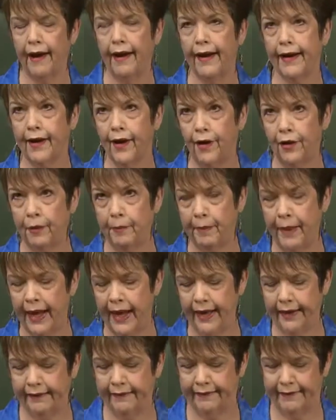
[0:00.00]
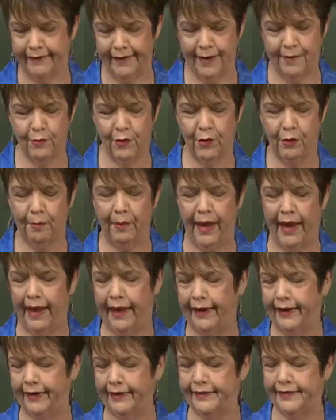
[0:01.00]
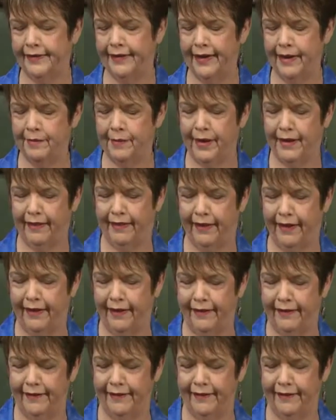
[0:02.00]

I call it patting. I'm going to pat it. How about that?